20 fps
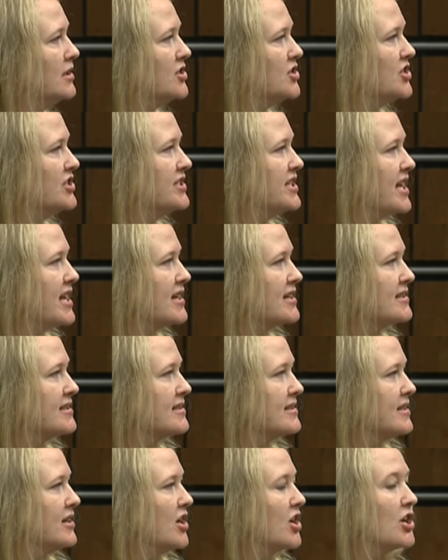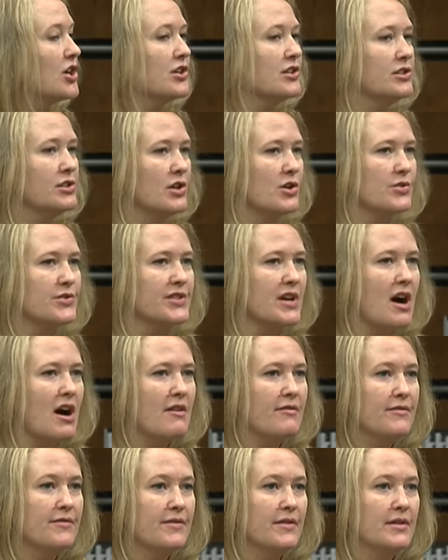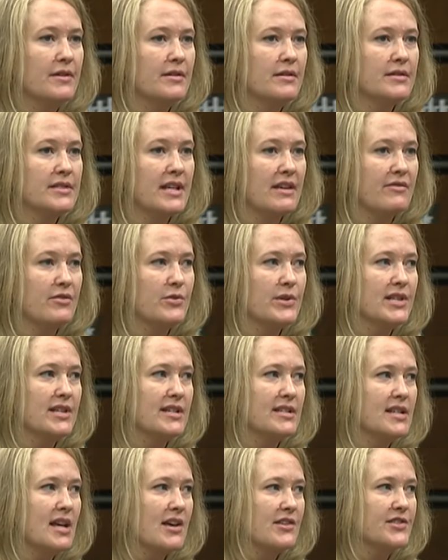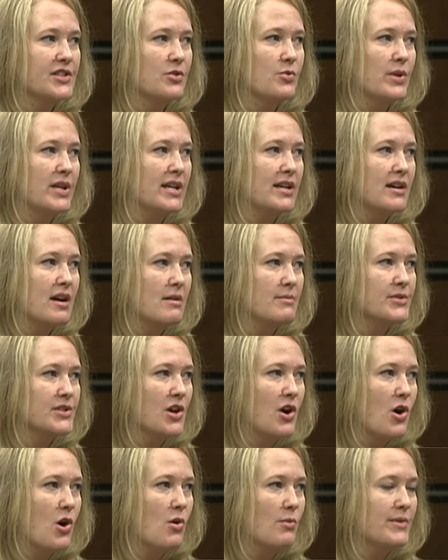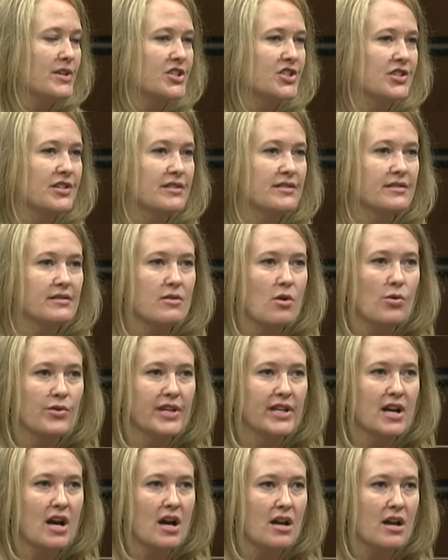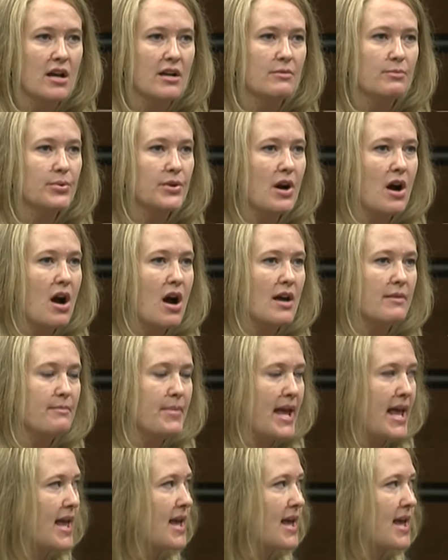She takes her clothes off. David Ridley tells you when he comes home that she's only got on a bra and